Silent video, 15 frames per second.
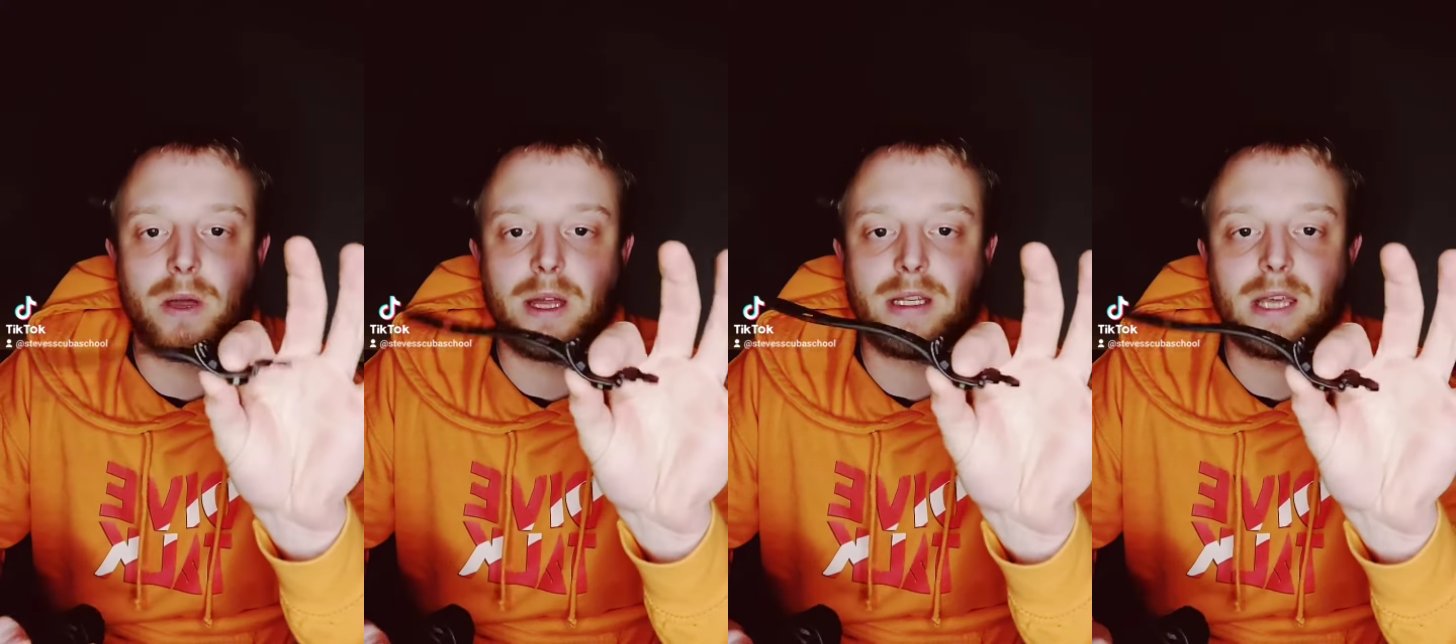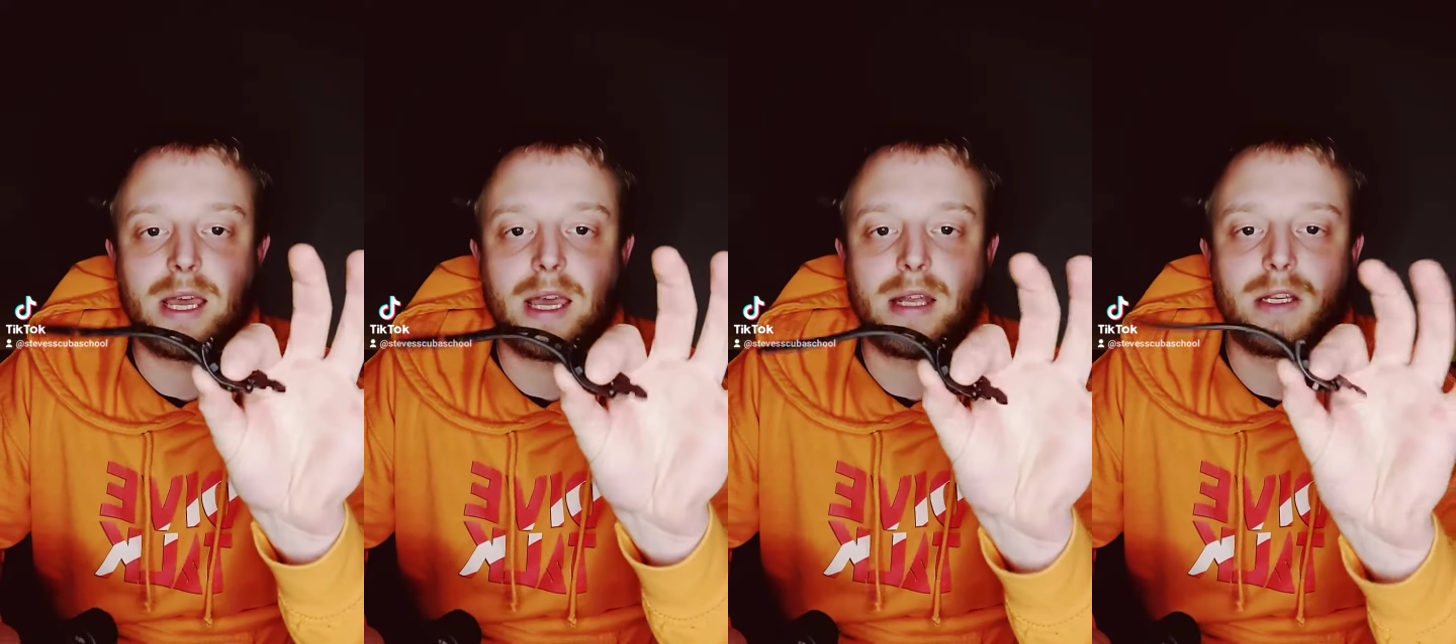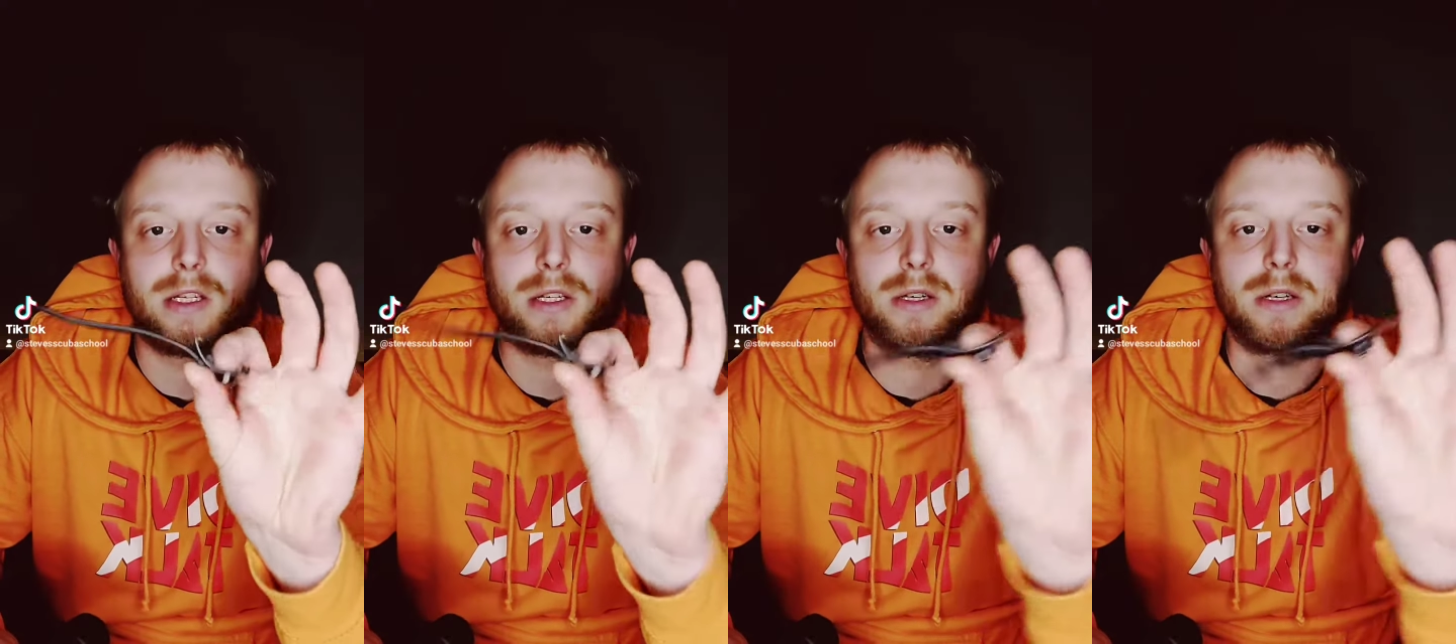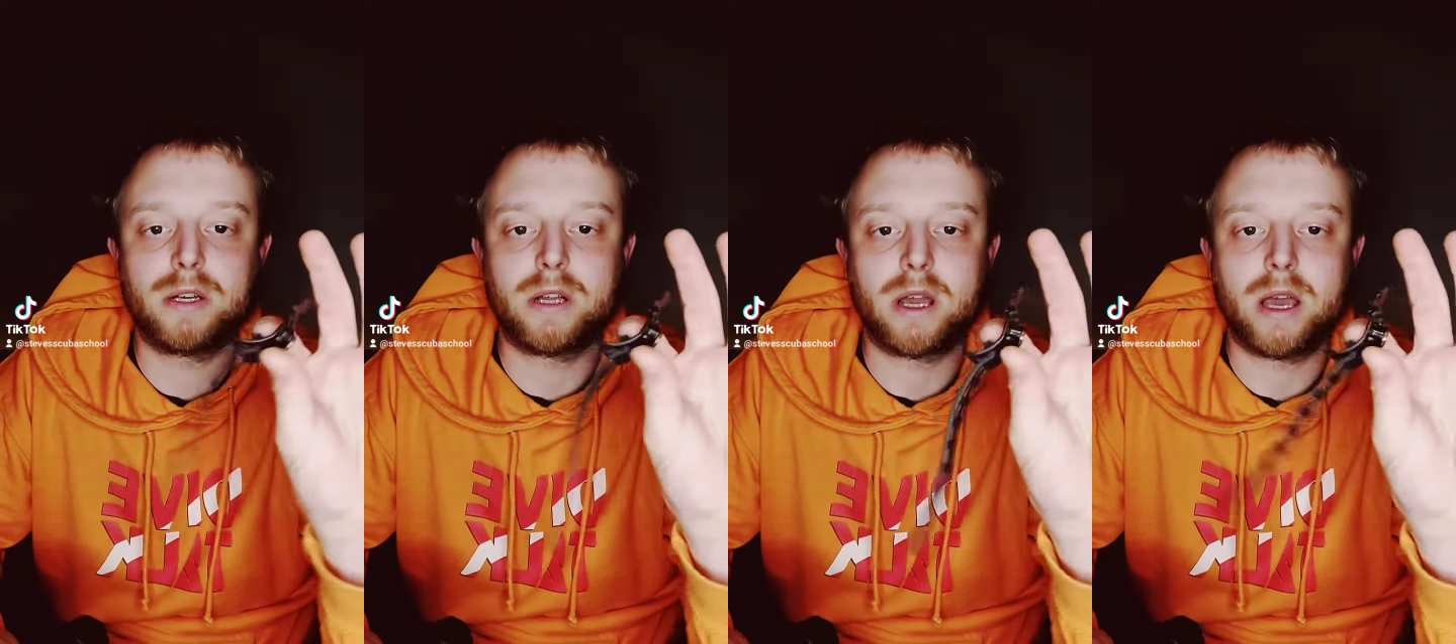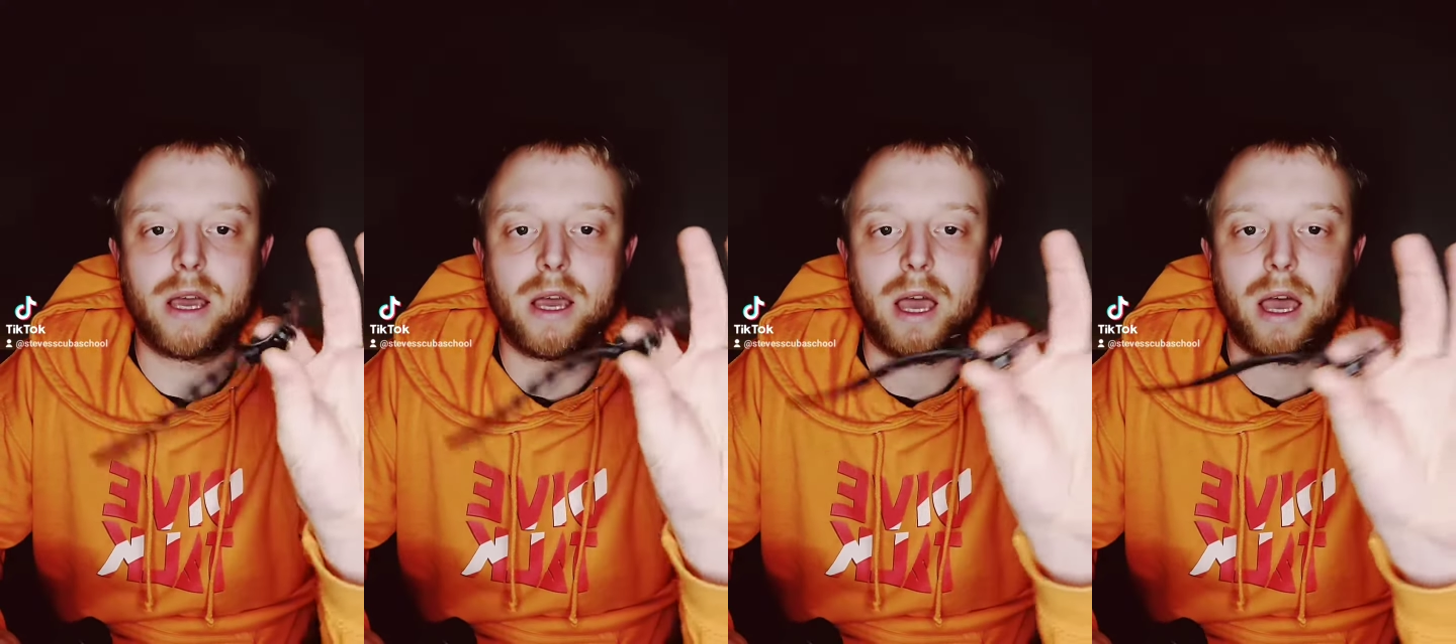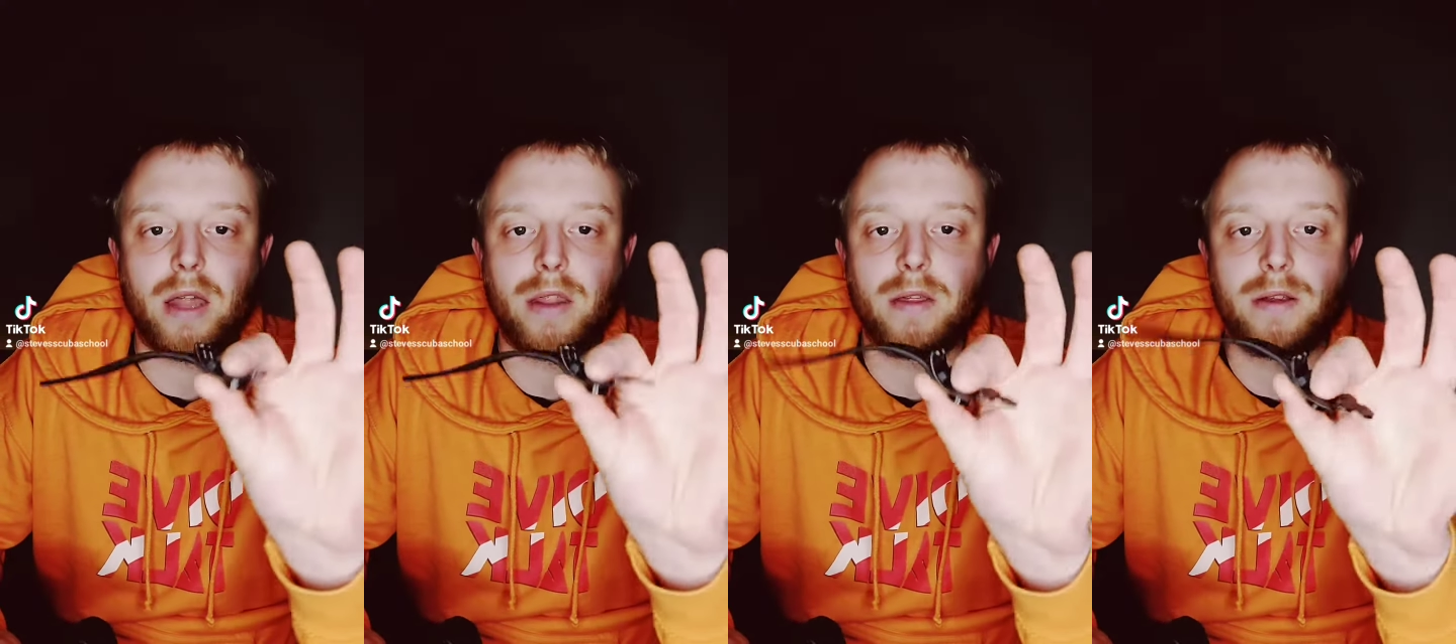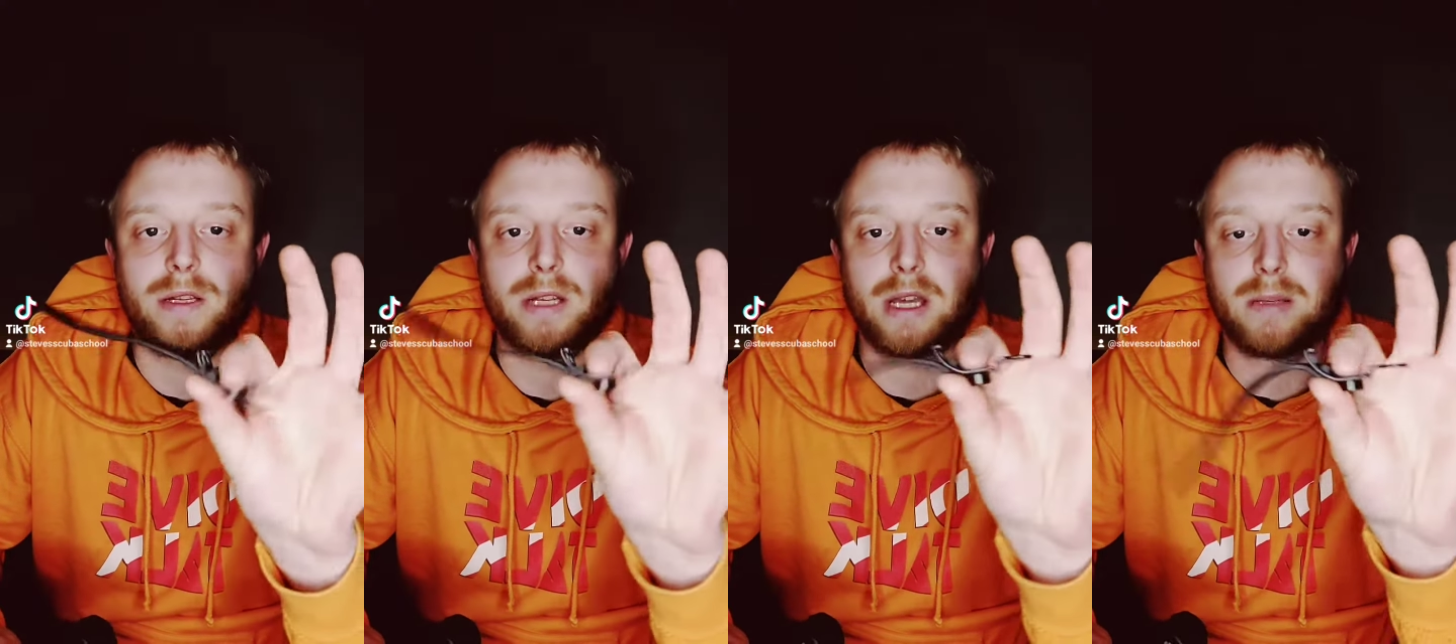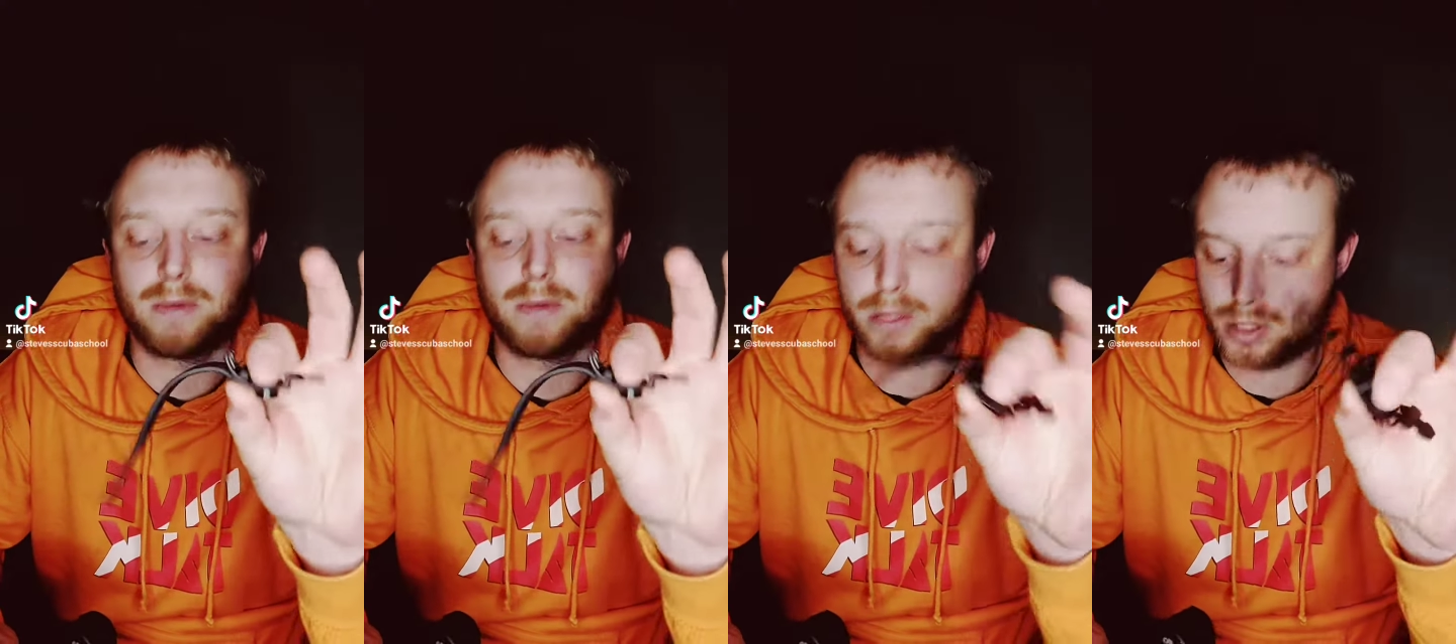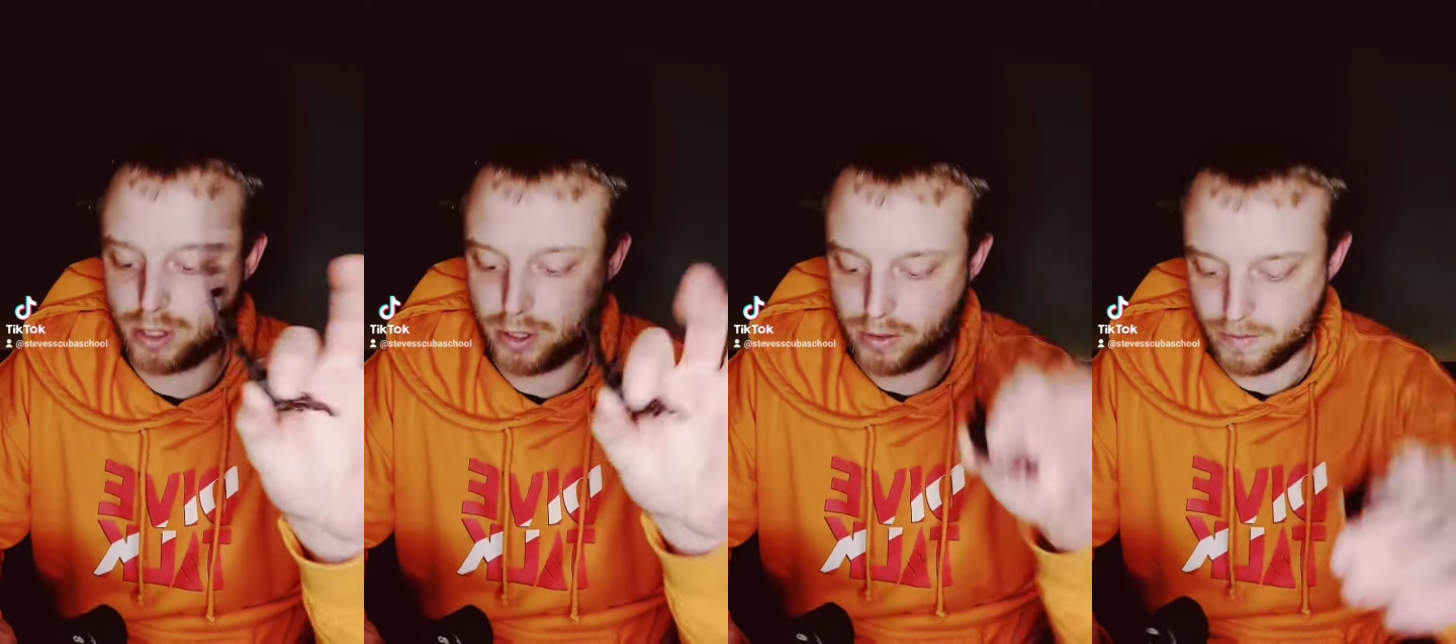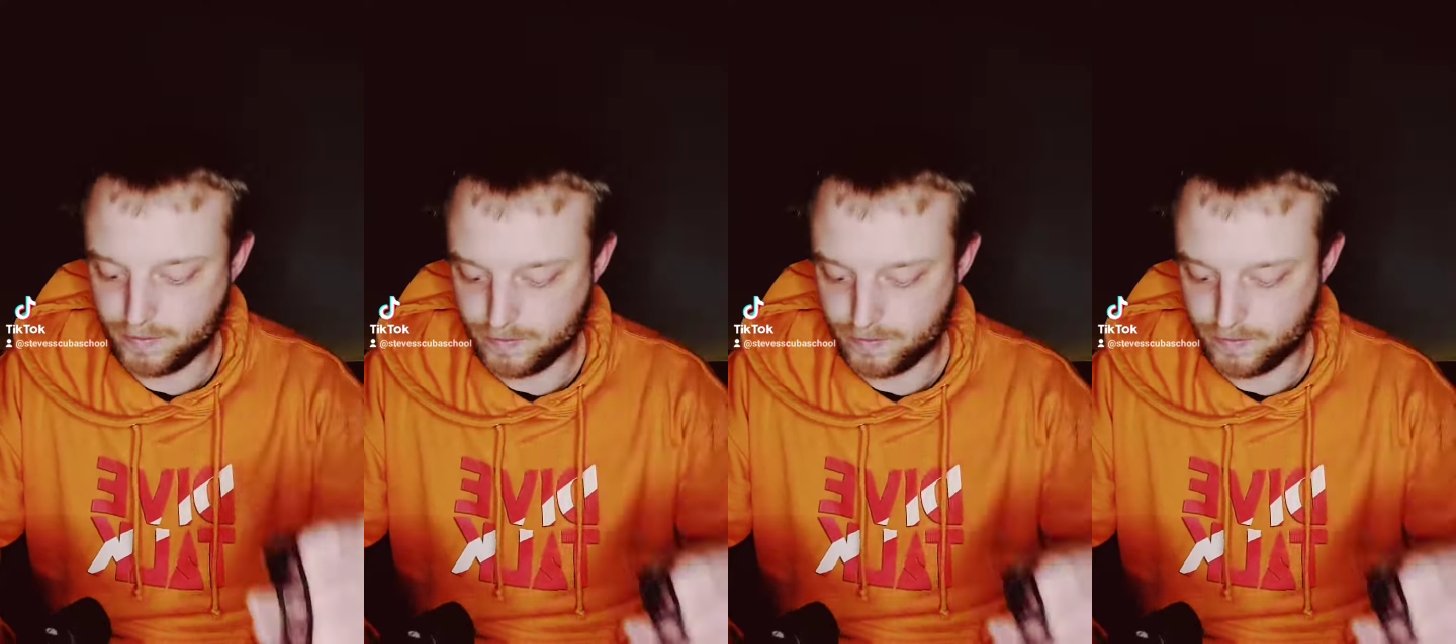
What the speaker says: attach other attachments to,